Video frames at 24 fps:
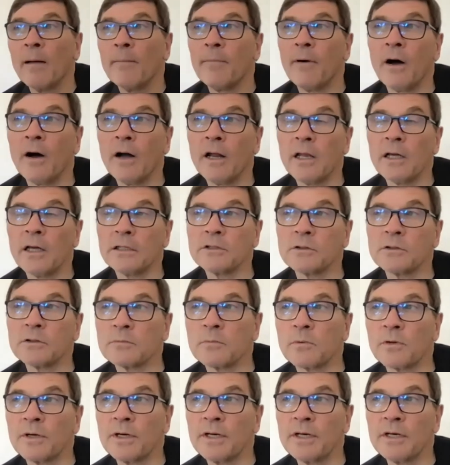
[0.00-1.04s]
but i like to
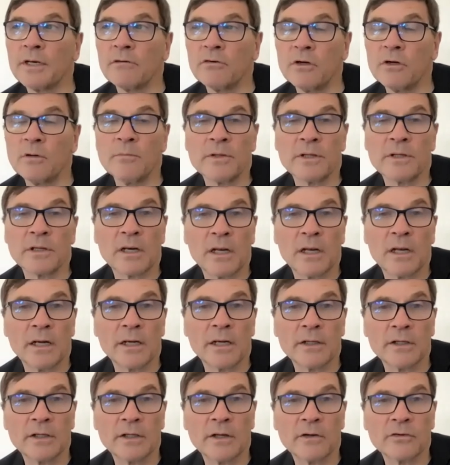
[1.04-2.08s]
explore in the room with a
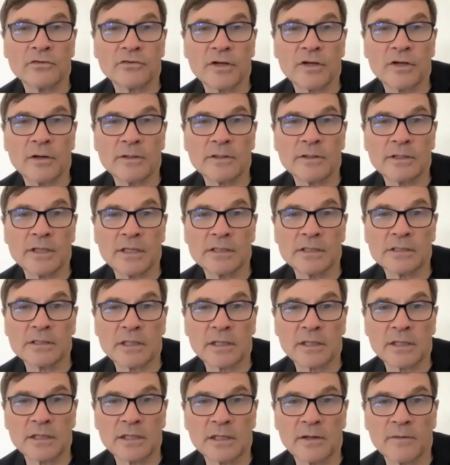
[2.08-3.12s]
client you know so it's
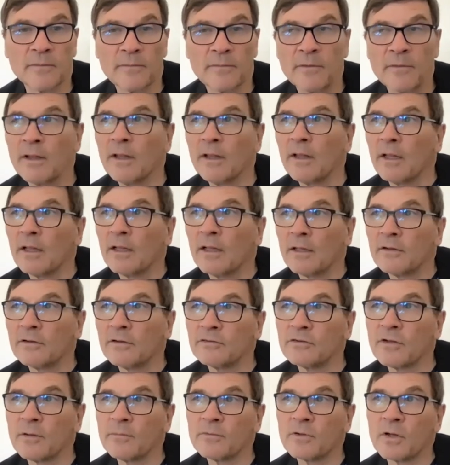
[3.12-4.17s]
like you know
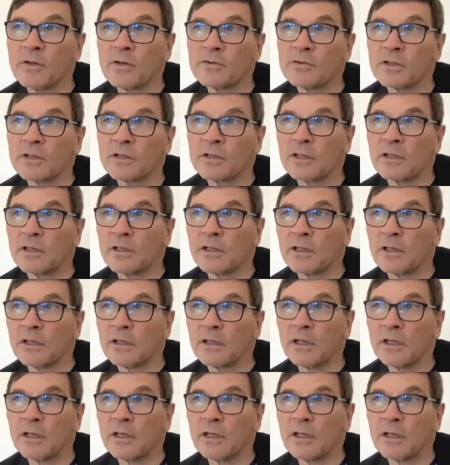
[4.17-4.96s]
sometimes a,